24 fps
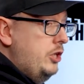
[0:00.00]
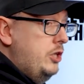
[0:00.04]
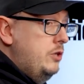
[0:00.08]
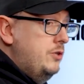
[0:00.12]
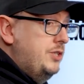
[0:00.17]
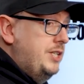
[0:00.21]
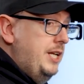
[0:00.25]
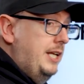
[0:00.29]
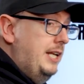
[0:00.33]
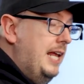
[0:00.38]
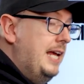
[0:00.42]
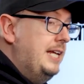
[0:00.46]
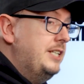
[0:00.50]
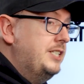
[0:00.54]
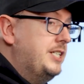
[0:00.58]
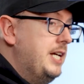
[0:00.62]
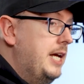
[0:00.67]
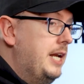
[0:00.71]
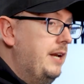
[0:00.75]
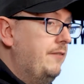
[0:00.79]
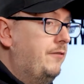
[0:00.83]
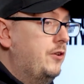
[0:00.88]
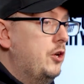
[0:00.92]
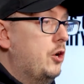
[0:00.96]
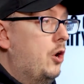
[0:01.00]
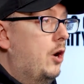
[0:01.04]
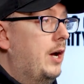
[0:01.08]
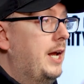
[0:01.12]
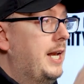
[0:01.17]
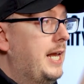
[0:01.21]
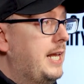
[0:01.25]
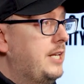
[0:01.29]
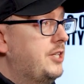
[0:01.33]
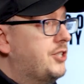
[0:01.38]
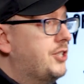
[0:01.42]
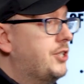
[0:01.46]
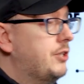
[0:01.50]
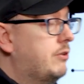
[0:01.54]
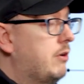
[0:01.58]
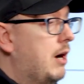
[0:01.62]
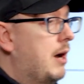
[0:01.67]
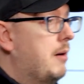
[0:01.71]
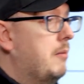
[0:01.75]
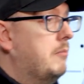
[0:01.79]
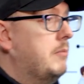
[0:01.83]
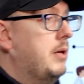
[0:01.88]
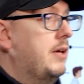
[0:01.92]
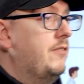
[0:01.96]
using LinkedIn, if you're not on
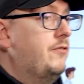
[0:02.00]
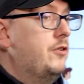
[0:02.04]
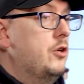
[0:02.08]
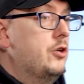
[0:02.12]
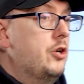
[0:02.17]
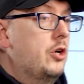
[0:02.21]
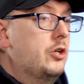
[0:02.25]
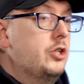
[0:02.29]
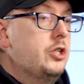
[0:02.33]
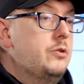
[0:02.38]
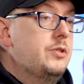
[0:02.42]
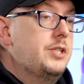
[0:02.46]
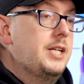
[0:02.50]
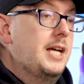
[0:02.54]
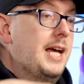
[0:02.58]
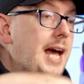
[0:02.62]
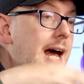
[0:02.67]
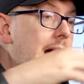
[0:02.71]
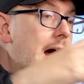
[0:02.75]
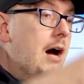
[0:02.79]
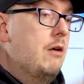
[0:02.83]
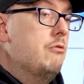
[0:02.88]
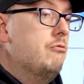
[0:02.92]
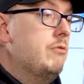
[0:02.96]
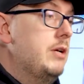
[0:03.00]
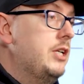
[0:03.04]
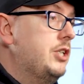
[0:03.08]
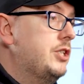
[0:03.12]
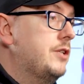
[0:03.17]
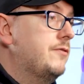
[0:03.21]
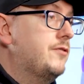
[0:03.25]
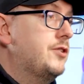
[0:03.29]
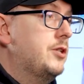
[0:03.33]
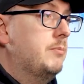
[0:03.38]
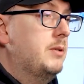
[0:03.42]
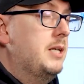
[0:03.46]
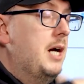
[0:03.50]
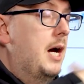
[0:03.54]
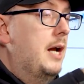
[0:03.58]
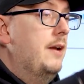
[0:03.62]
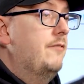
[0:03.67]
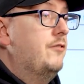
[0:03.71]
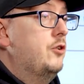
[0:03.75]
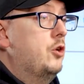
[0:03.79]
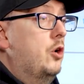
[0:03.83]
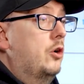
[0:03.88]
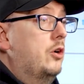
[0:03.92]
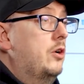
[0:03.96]
Instagram, if you're not using outreach of some kind,
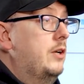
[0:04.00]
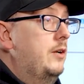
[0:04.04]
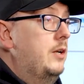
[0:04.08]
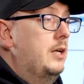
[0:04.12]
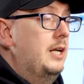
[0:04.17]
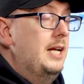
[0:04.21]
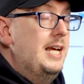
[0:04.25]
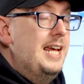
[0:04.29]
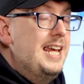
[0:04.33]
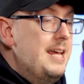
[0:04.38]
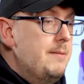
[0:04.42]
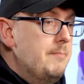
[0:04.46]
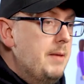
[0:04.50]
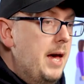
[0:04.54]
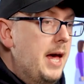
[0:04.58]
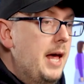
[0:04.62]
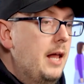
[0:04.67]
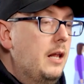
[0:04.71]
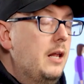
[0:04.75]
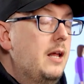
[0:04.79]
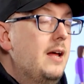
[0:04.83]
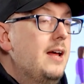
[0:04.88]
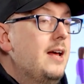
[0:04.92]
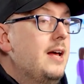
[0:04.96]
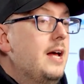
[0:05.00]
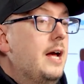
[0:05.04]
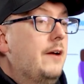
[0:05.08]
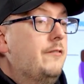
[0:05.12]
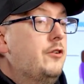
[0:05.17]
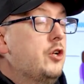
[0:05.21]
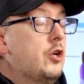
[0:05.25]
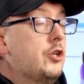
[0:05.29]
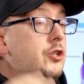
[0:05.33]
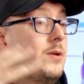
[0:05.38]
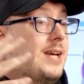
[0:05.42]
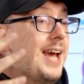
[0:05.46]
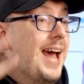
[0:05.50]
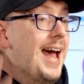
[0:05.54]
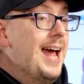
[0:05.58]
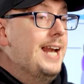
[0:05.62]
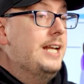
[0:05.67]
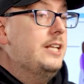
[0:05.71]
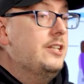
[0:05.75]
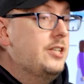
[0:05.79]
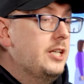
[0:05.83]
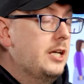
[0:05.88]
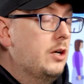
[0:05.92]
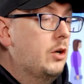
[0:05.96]
if you're not going to email, if you're not doing
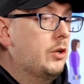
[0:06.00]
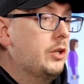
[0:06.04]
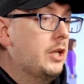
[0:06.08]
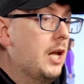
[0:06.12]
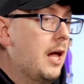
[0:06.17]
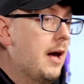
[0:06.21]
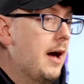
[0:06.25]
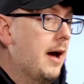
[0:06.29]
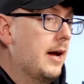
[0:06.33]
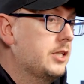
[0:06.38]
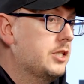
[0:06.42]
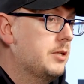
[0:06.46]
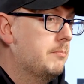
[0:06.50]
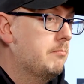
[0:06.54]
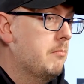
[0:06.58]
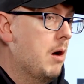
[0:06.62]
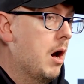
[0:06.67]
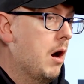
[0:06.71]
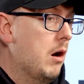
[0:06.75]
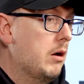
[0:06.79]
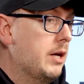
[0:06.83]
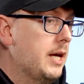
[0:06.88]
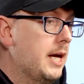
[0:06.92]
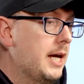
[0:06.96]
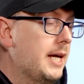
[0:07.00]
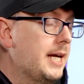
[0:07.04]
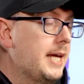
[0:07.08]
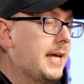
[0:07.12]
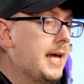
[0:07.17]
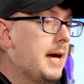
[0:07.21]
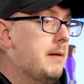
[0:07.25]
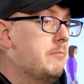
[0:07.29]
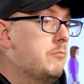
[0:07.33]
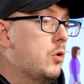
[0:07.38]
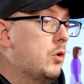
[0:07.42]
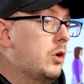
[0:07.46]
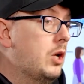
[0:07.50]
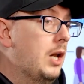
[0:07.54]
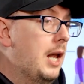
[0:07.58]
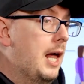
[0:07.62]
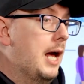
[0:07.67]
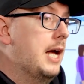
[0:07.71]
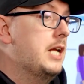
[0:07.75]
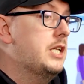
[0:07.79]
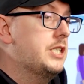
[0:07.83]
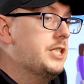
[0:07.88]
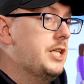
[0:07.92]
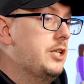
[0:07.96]
anything online to market and get more
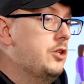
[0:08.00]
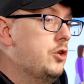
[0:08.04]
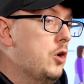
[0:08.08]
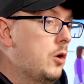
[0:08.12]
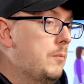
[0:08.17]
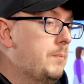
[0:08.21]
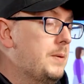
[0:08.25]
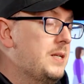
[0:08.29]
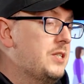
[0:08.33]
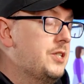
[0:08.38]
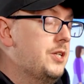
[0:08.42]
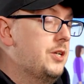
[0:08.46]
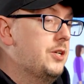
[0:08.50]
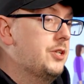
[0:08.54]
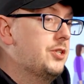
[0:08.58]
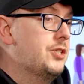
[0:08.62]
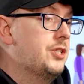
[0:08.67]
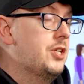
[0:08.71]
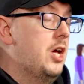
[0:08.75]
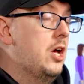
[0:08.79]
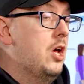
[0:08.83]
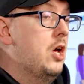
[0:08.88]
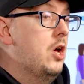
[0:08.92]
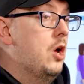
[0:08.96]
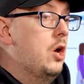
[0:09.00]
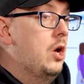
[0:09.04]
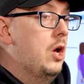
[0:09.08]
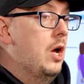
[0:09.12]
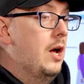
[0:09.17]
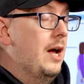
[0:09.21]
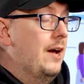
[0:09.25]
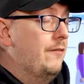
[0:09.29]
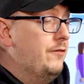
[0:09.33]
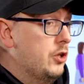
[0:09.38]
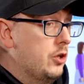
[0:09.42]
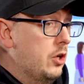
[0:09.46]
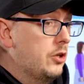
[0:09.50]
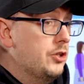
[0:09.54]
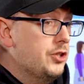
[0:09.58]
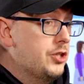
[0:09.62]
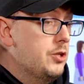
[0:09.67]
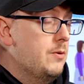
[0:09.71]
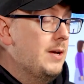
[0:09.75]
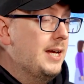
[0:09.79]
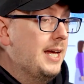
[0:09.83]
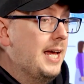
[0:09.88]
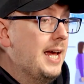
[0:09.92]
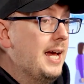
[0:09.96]
clients in your business, if you're not
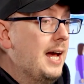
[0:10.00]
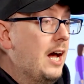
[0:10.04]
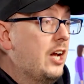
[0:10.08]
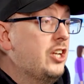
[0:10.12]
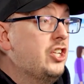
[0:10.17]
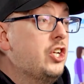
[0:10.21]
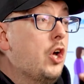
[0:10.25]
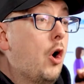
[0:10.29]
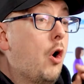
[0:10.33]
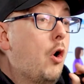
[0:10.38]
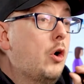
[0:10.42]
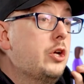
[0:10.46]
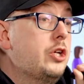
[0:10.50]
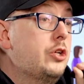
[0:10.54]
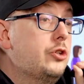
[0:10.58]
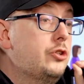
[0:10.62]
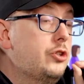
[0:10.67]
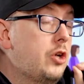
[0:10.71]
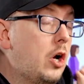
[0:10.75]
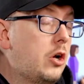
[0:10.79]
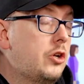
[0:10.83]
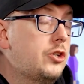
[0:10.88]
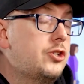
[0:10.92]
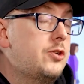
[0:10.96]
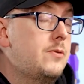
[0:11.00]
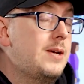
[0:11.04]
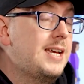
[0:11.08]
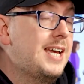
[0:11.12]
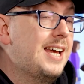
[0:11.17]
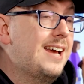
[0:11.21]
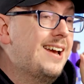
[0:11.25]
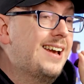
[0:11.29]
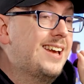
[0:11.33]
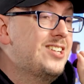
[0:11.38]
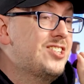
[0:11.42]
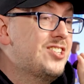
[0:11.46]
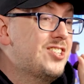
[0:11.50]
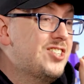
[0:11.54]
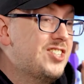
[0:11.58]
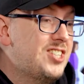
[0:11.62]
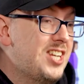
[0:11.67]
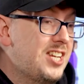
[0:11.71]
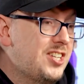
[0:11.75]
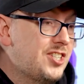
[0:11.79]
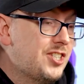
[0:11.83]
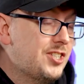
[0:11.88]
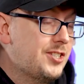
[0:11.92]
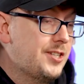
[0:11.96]
doing it and you're not doing it
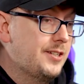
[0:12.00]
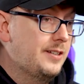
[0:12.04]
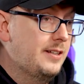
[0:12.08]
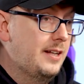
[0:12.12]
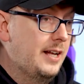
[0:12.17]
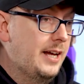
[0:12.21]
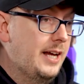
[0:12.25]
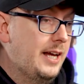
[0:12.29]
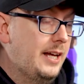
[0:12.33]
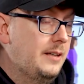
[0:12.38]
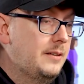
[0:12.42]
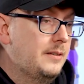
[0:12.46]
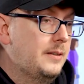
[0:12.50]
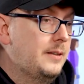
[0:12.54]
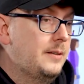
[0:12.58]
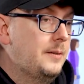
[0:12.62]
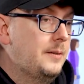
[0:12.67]
consistently,